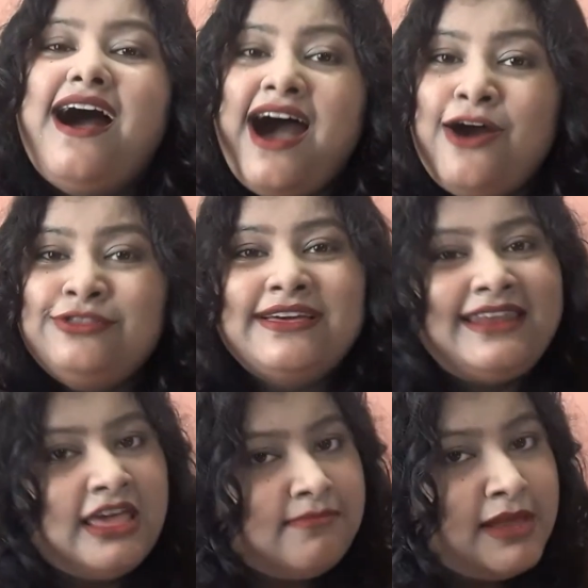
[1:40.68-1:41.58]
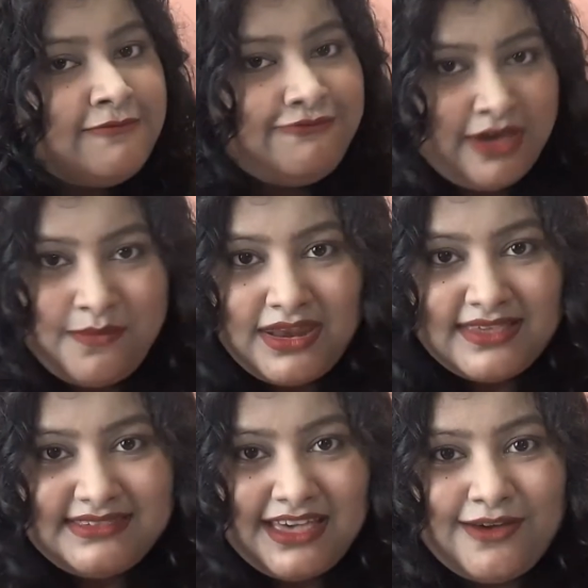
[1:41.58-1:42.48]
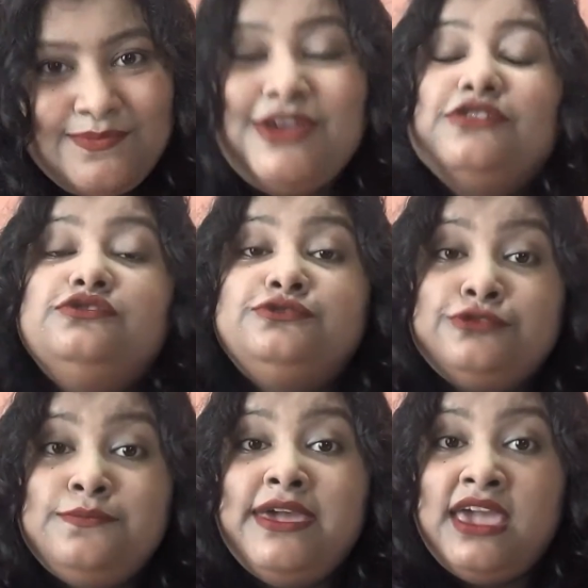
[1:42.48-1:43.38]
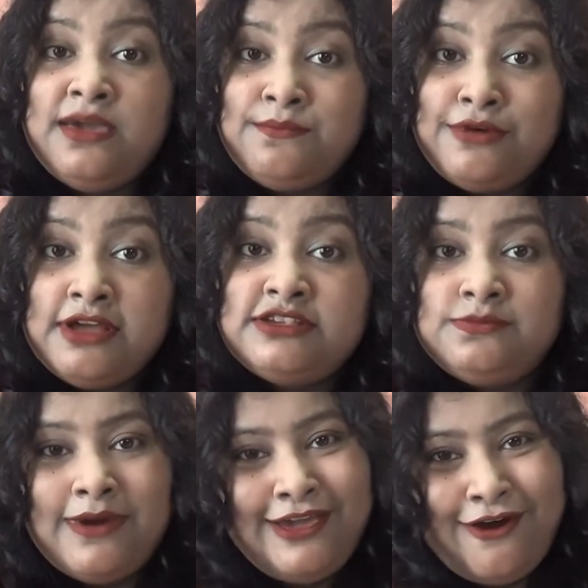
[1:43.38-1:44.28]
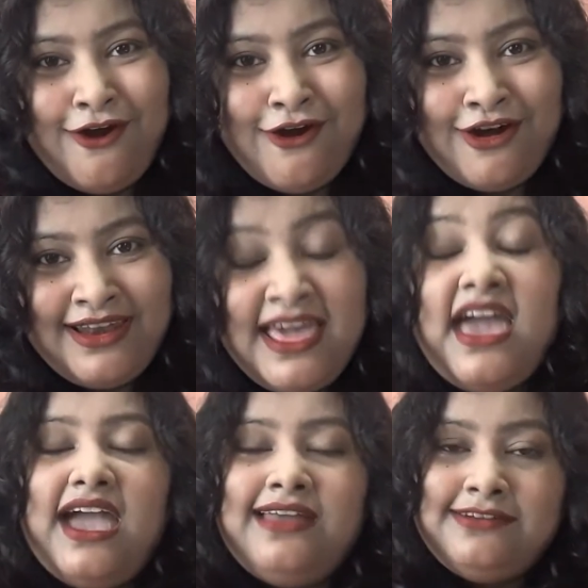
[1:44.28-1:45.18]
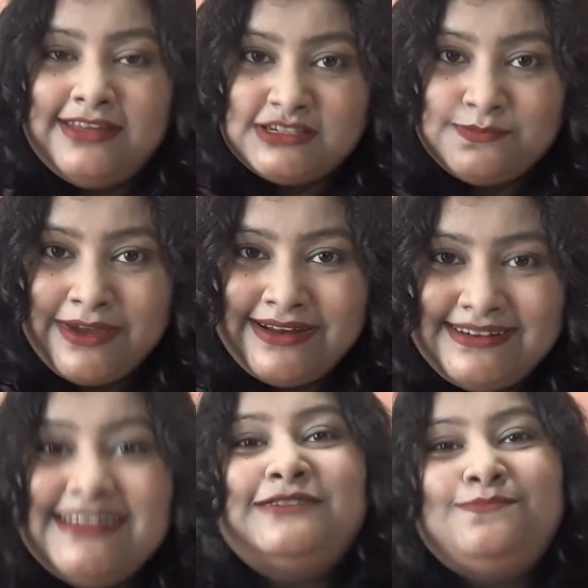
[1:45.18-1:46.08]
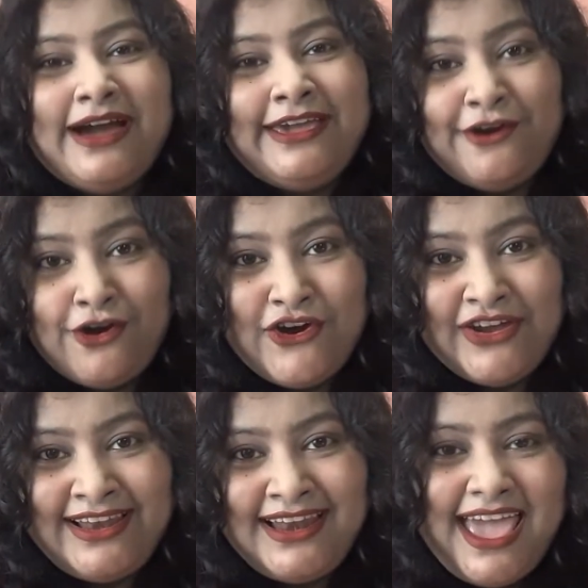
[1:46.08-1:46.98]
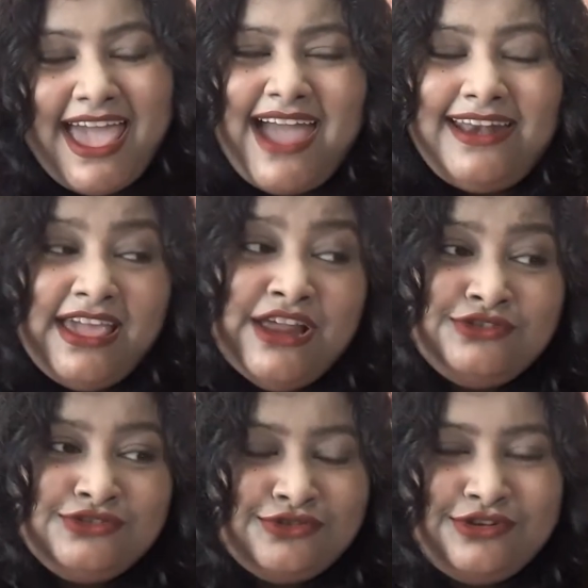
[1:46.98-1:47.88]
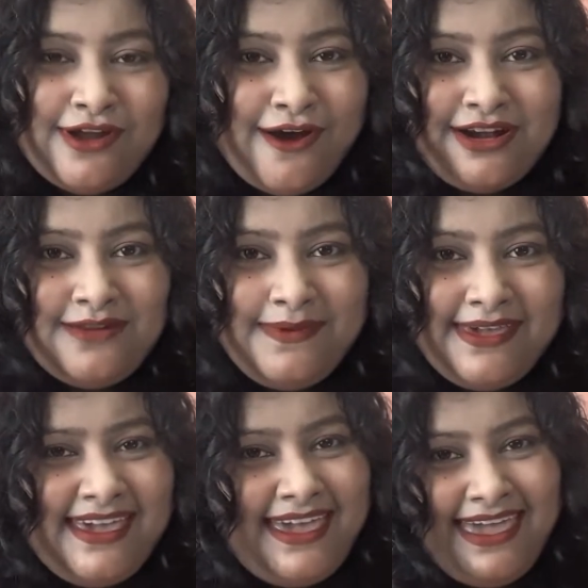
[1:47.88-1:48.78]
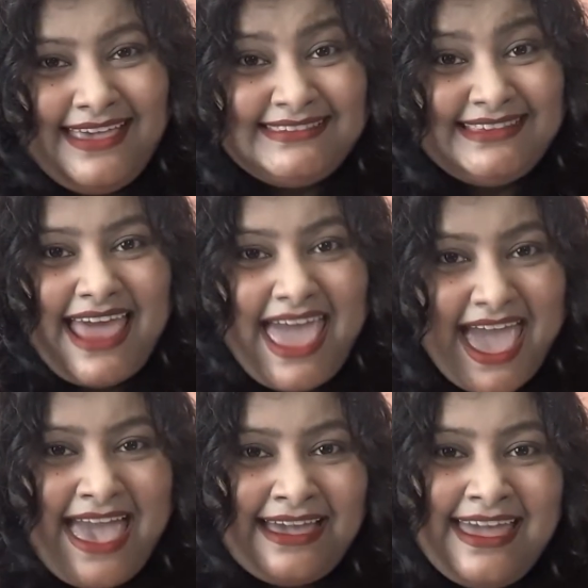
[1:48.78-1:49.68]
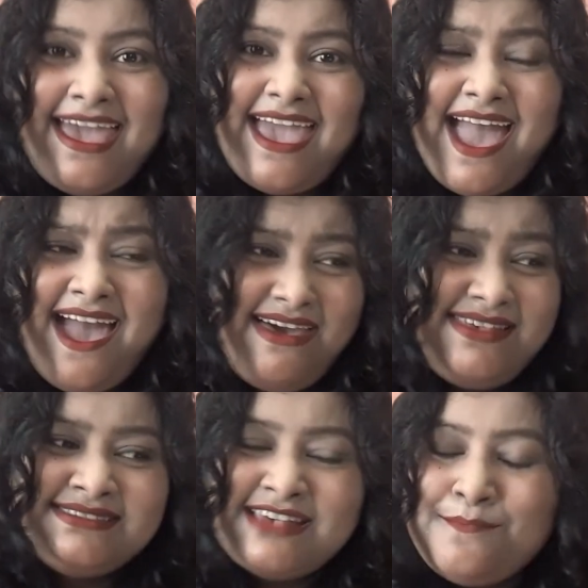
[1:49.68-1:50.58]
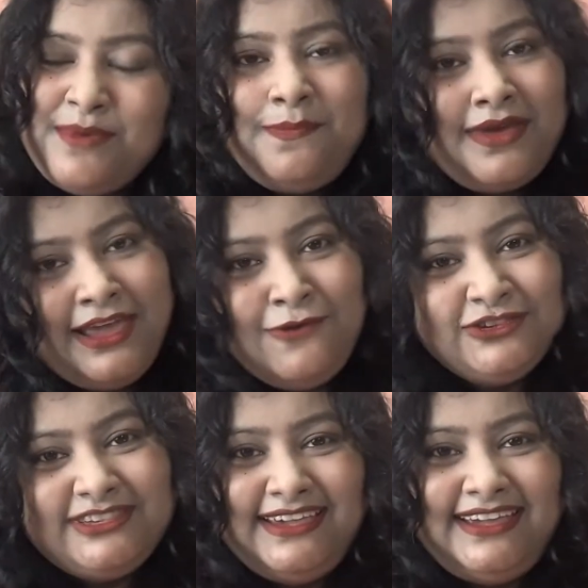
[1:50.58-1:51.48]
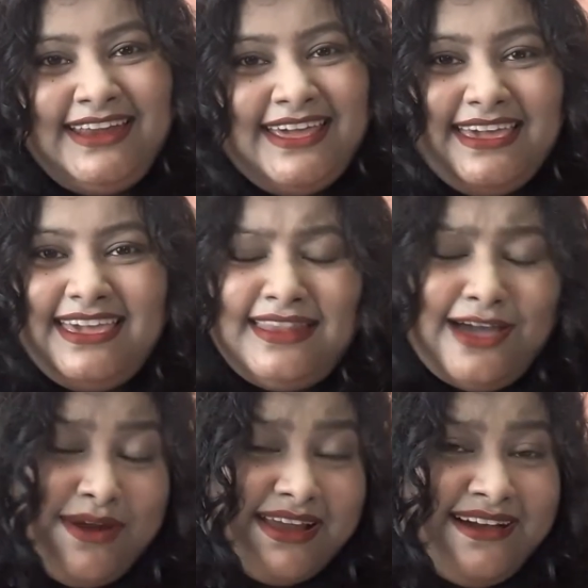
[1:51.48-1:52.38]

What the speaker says: how the label feminism should be embraced by all and respected by all, and it should not be a slang as some people use it in our